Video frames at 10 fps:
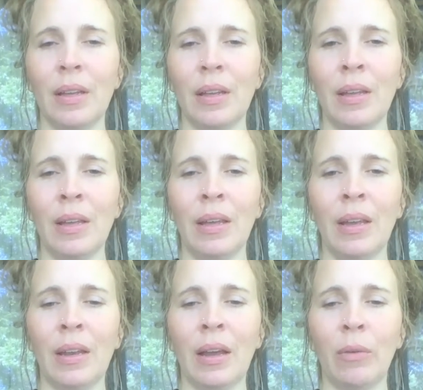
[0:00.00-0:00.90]

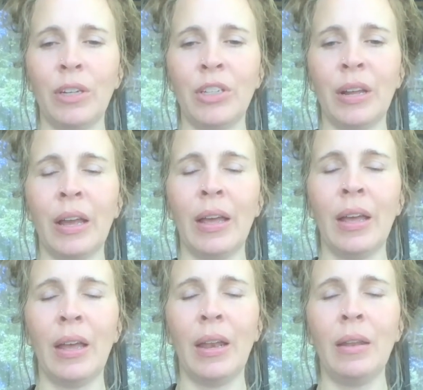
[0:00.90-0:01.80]
Inhale, reaching
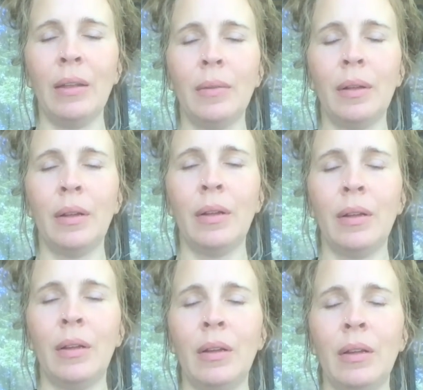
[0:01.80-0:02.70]
in
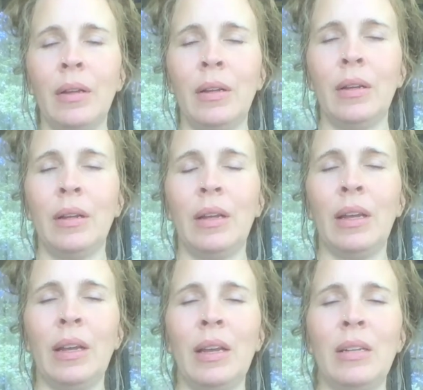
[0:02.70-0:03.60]

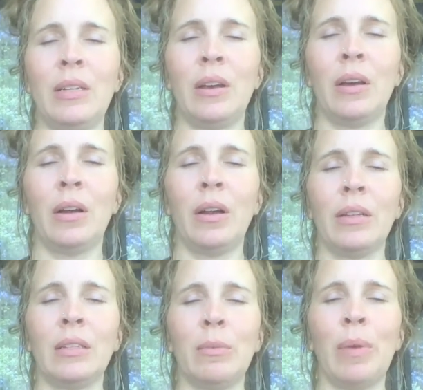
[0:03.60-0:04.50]
into the heart,
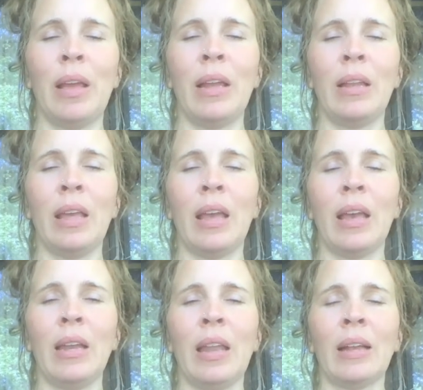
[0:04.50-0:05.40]
expanding it,
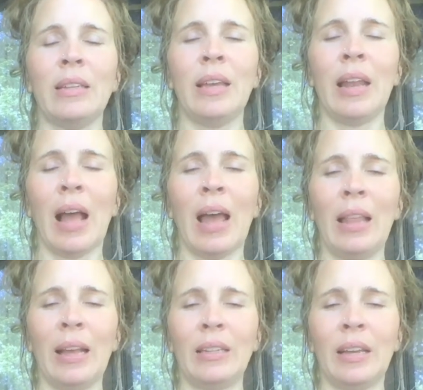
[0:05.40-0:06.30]
connecting it. I
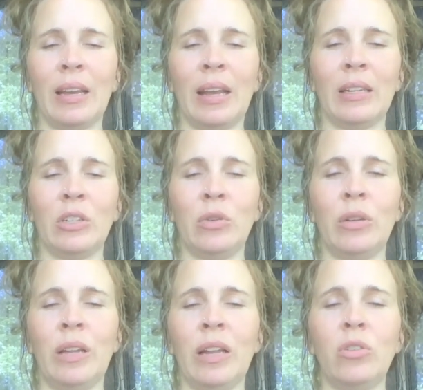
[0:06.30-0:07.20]
like to connect it to a
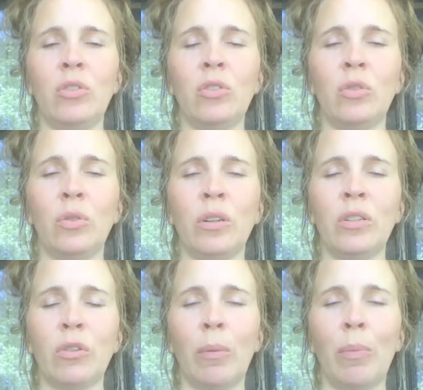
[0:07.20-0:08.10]
nature source
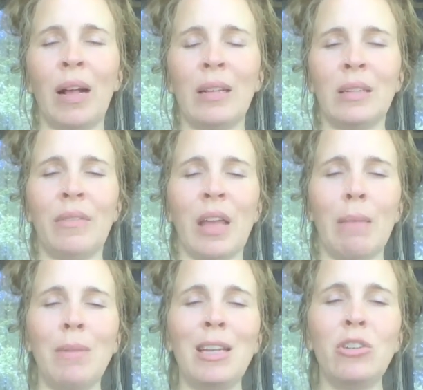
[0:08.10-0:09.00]
or a positive
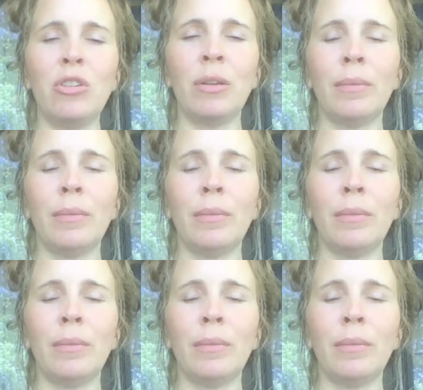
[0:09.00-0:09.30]
image.